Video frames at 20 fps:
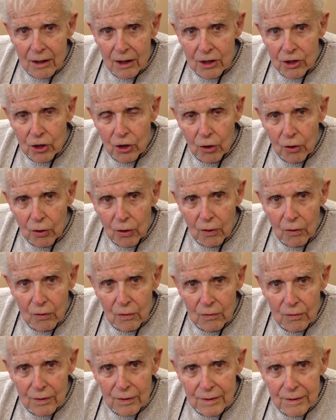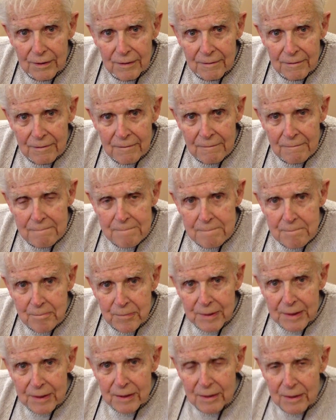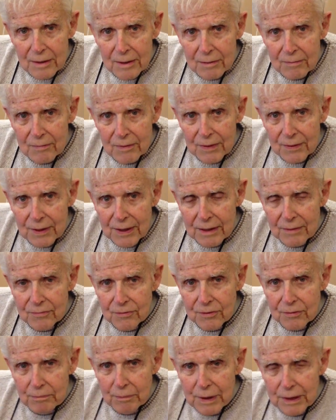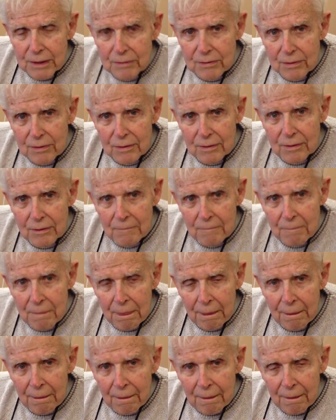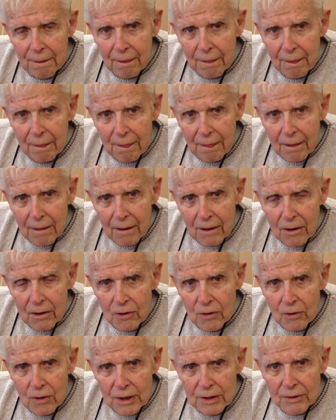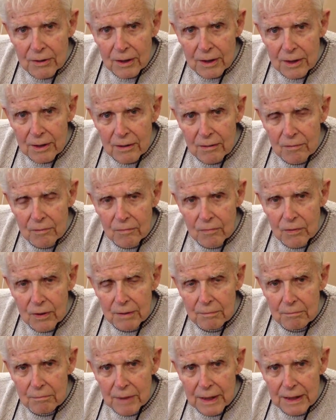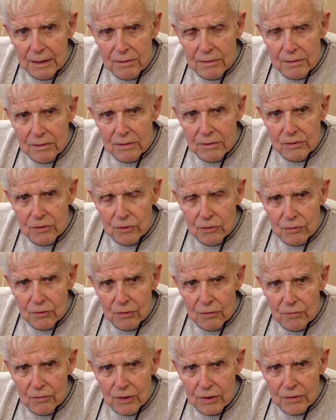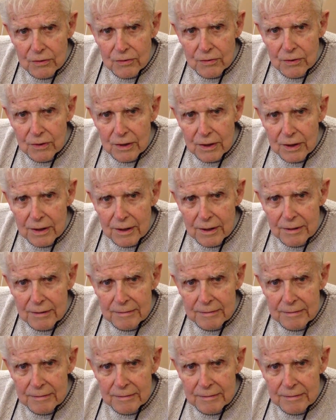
are called to live in that special anointing, what makes this university